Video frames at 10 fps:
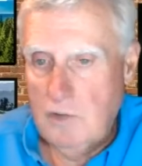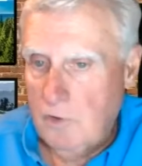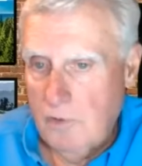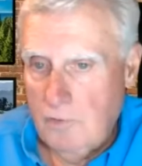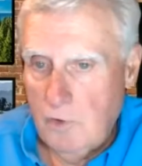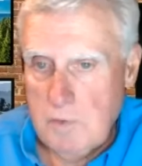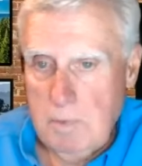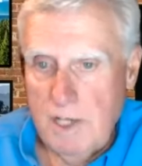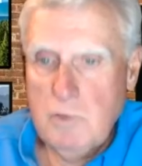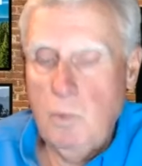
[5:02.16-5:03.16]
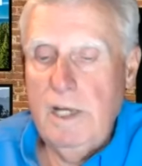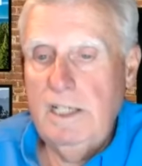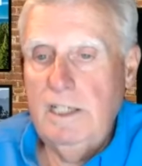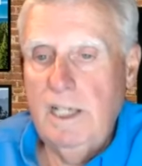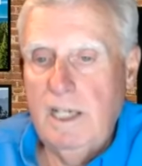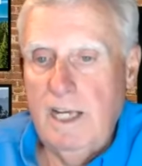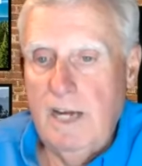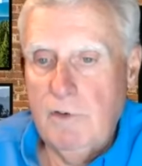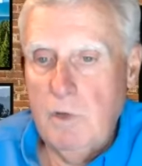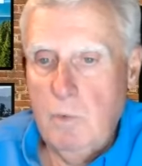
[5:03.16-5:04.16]
for a first place win
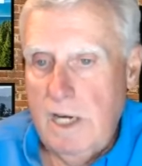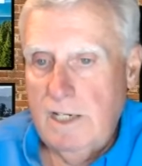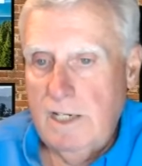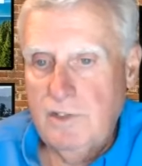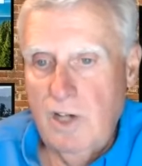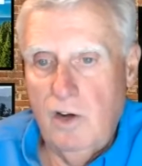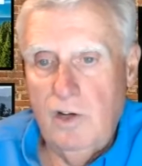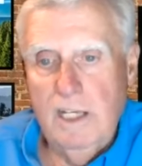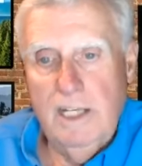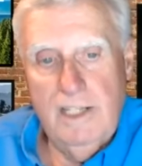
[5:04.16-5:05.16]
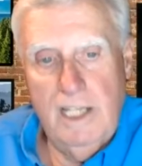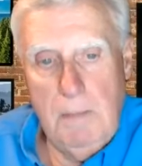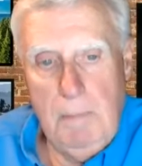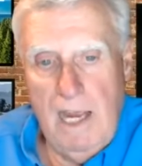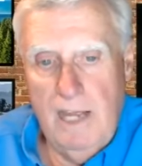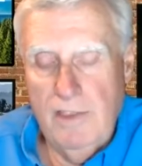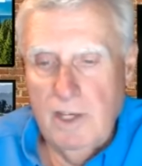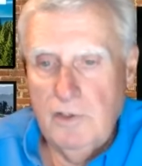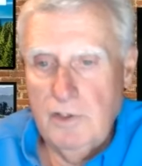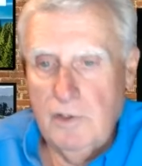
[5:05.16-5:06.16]
every week. So then they pay
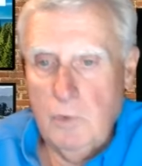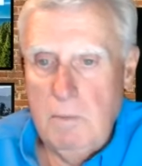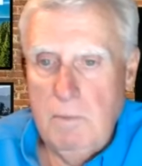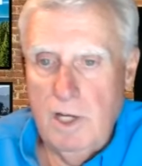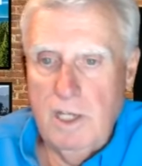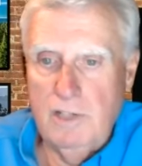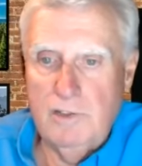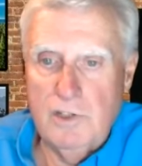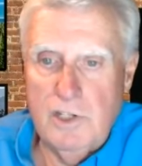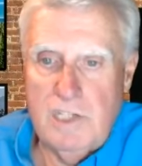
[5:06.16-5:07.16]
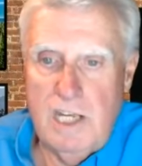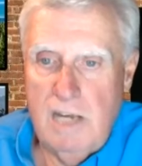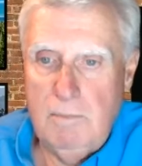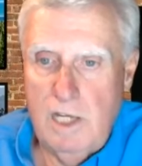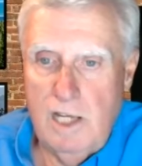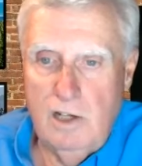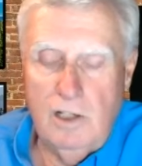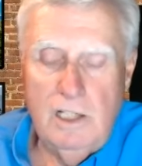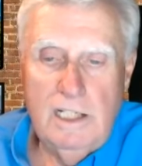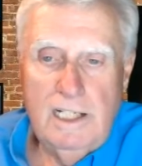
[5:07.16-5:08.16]
the $3 million to the team
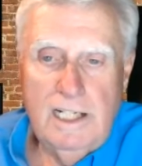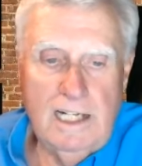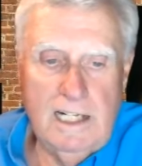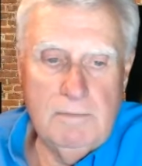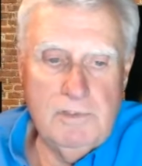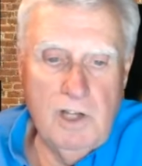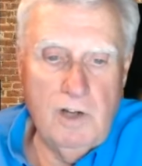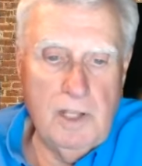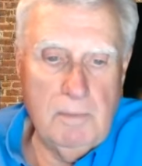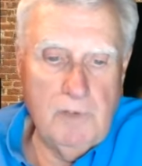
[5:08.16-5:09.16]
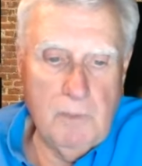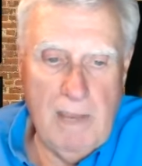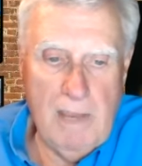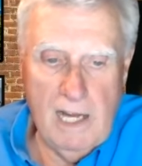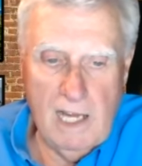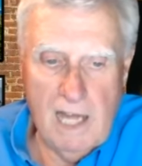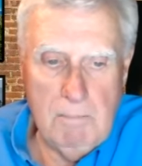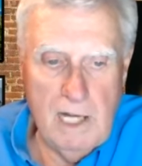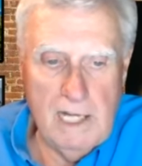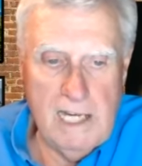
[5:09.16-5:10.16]
deal. So they're paying a lot
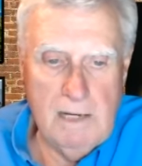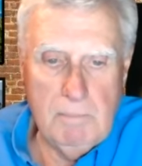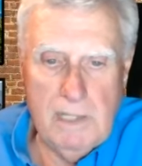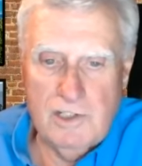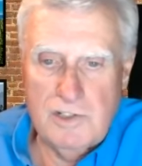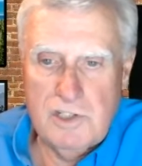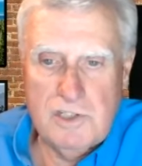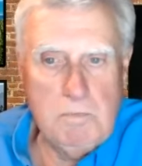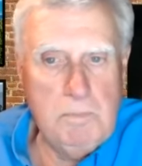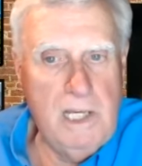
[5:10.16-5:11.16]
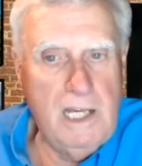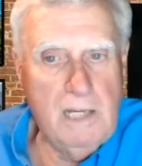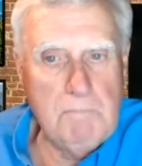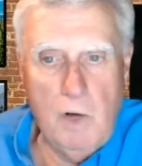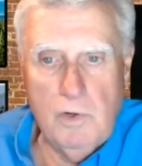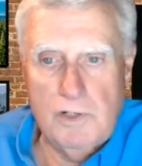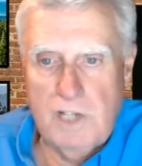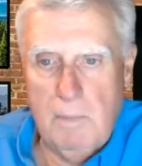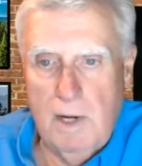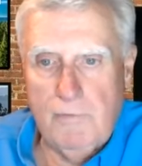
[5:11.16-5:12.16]
of money, but there's this big bonus
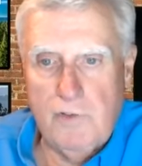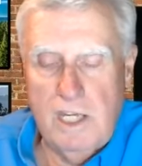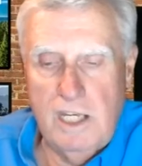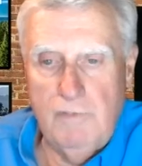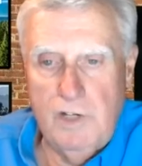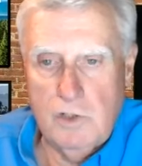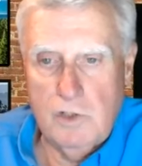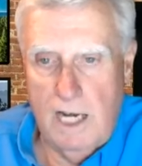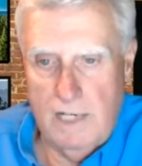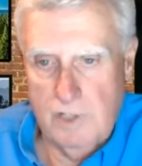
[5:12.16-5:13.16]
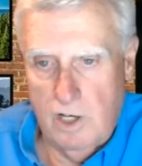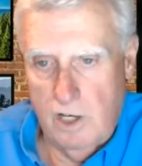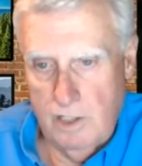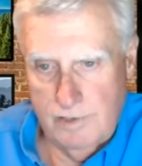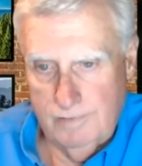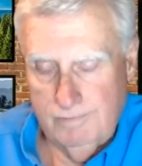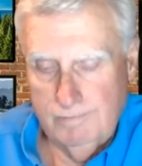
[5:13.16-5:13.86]
coming up for the individual guys, Carlos.